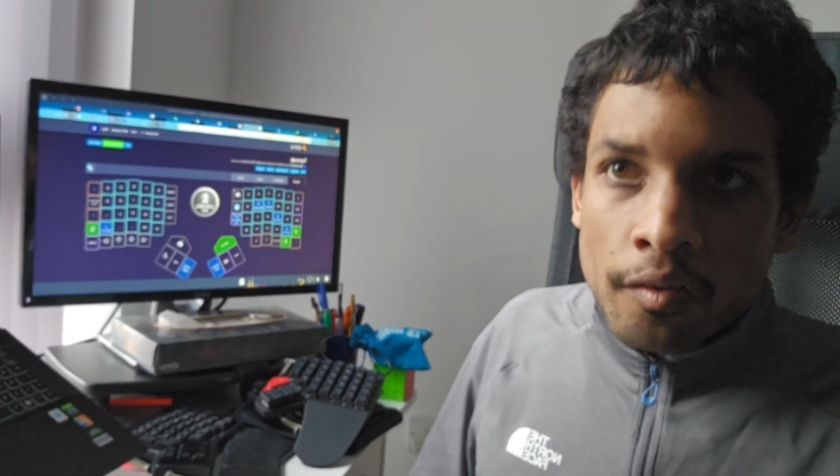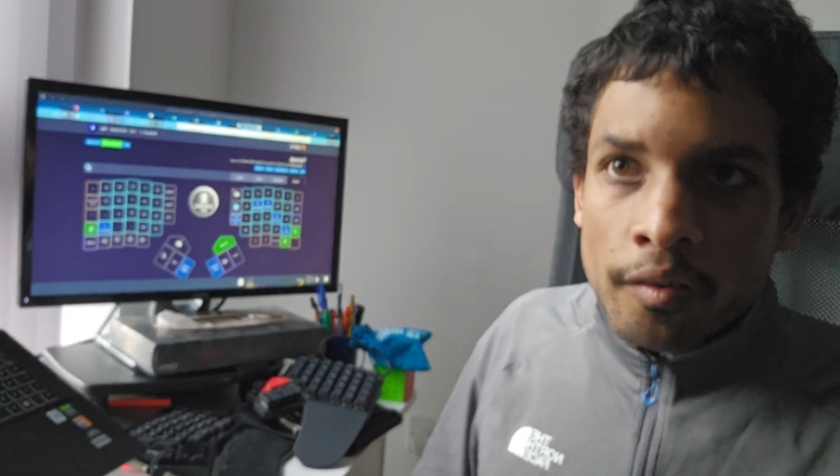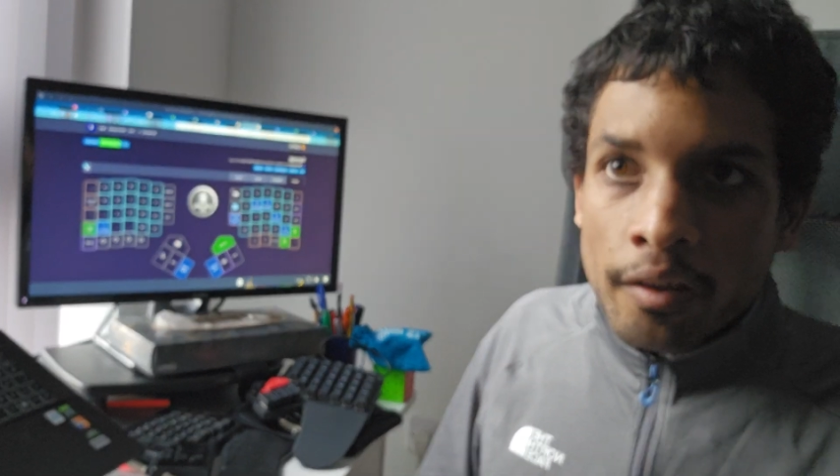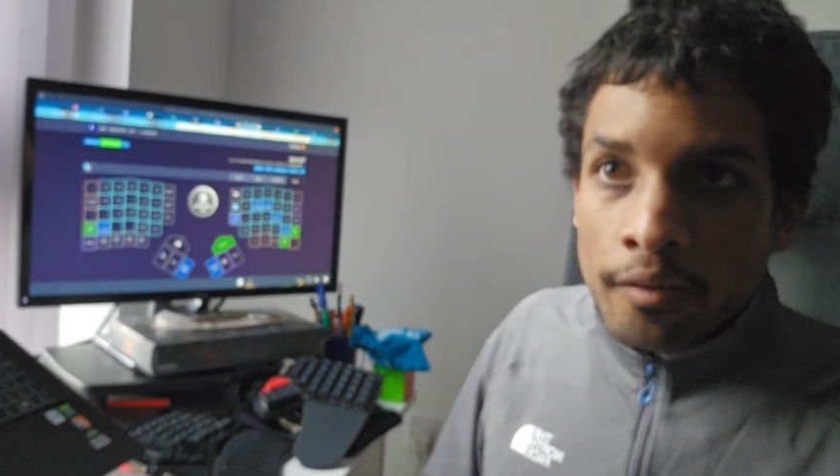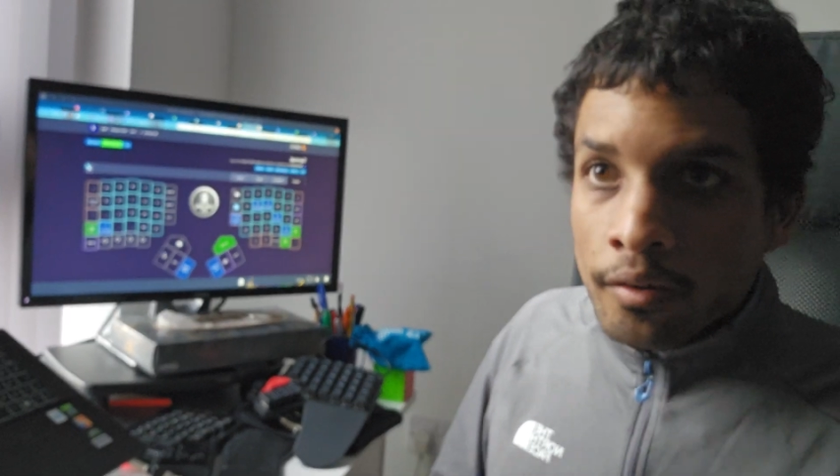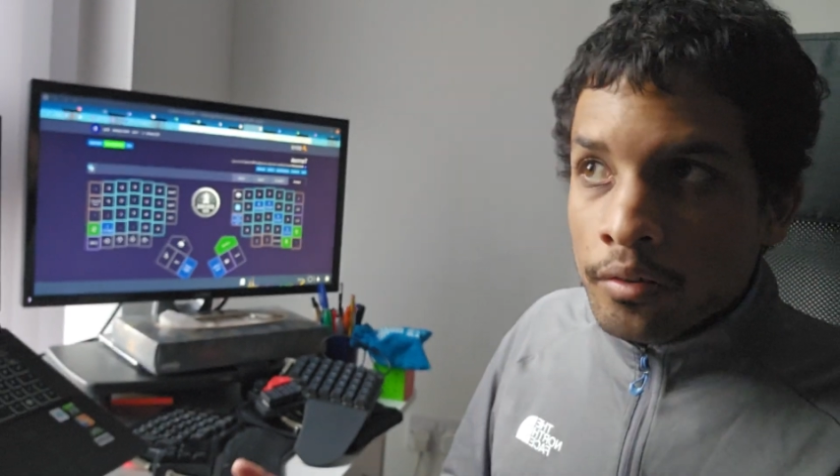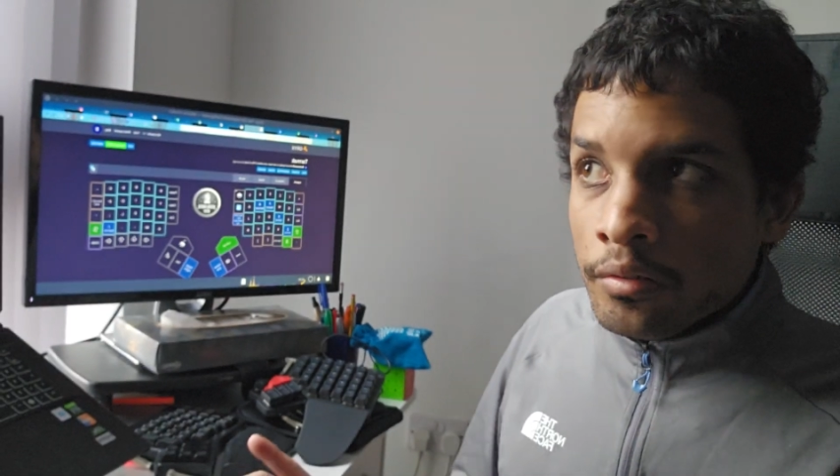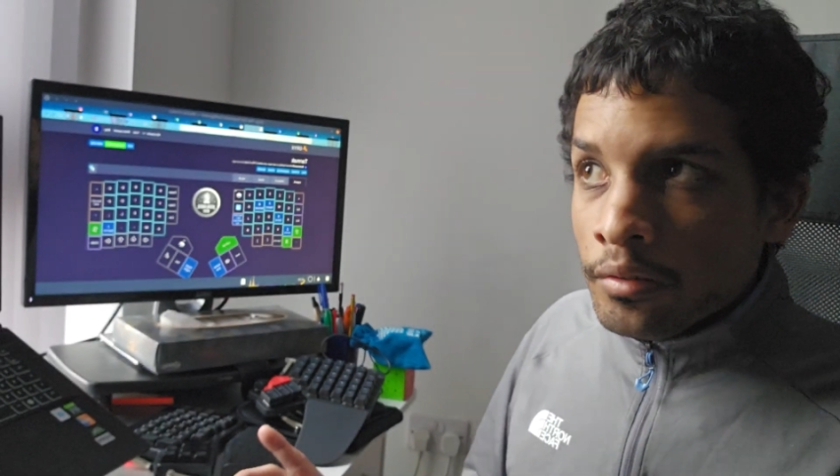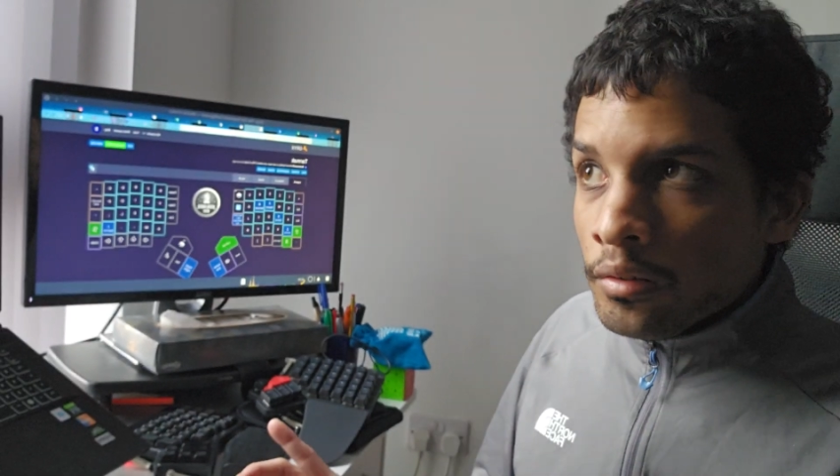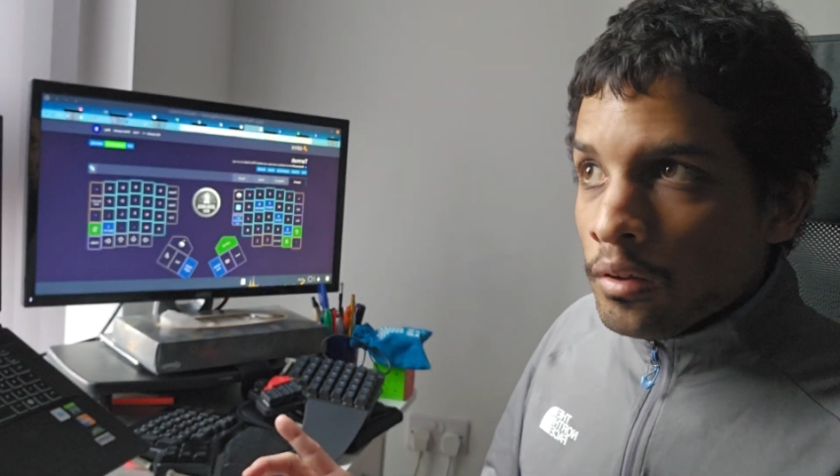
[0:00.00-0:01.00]
Z
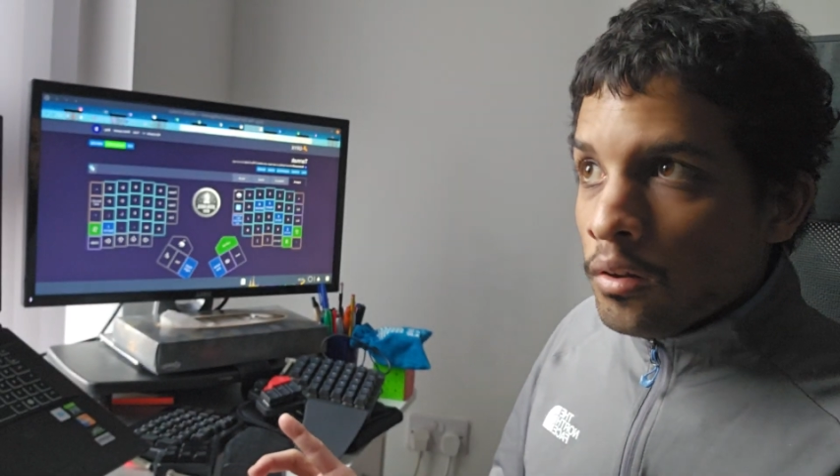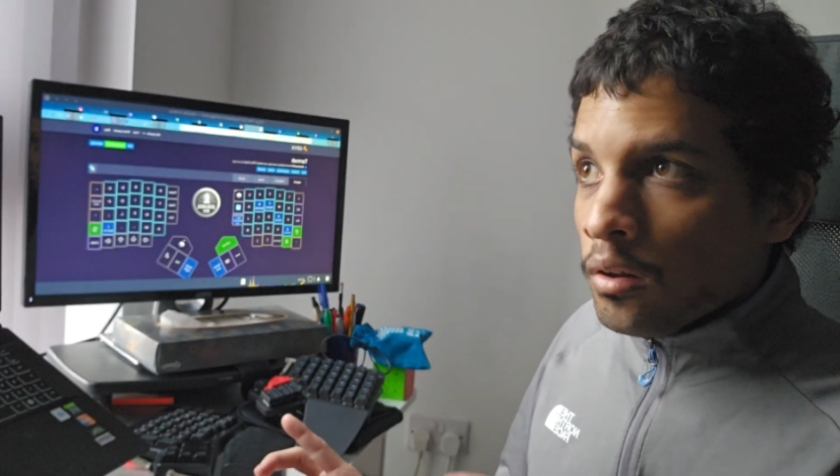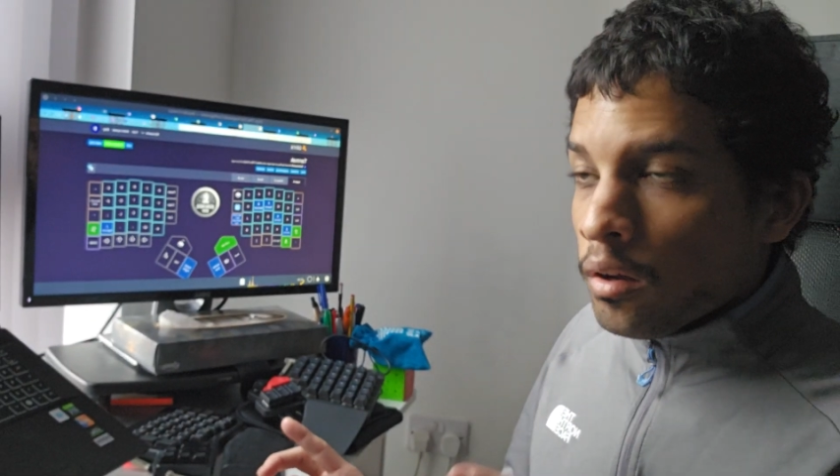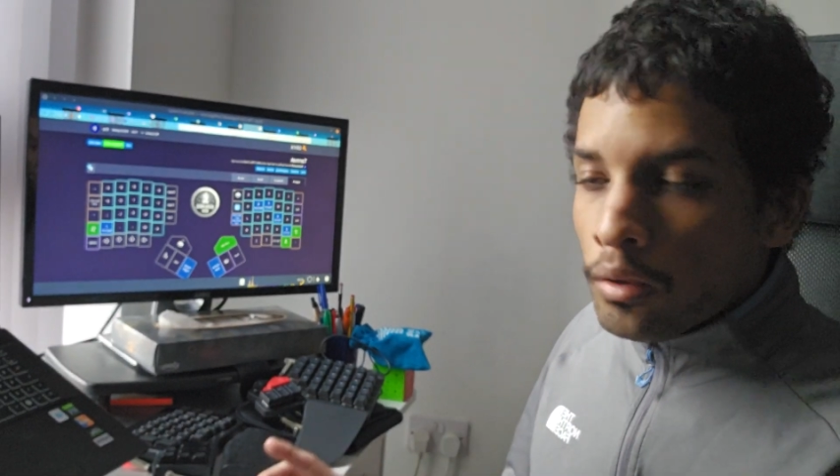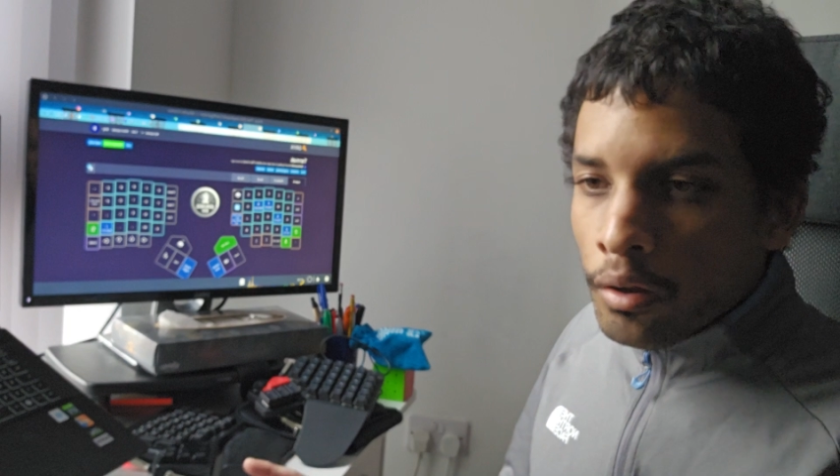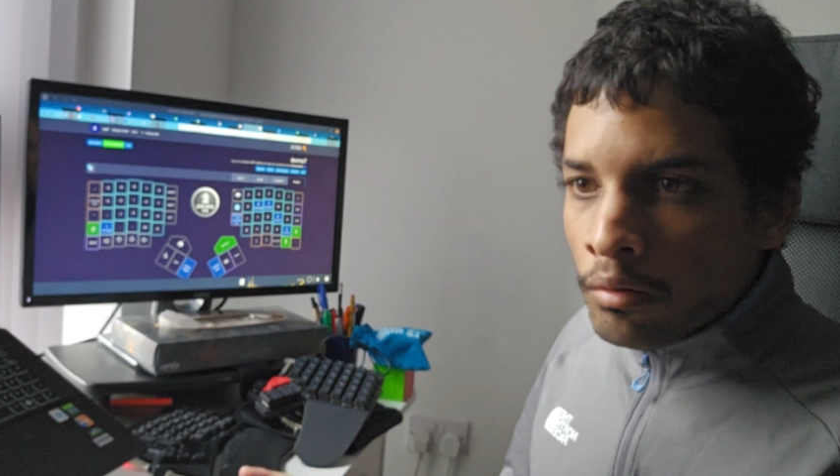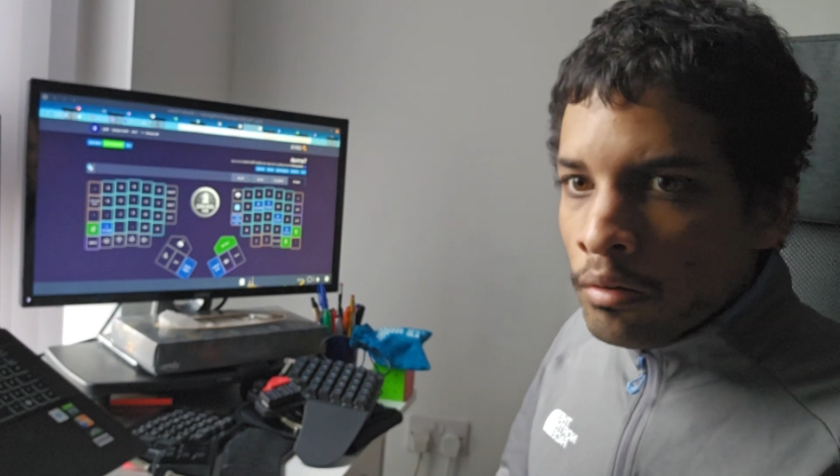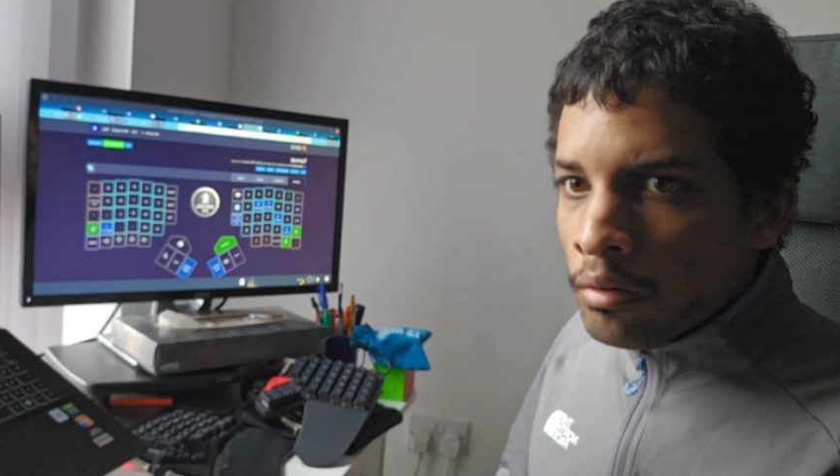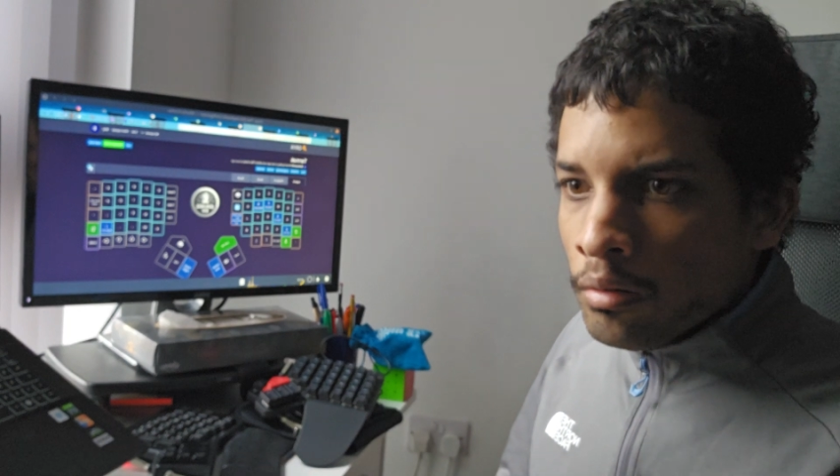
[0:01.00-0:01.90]
glow,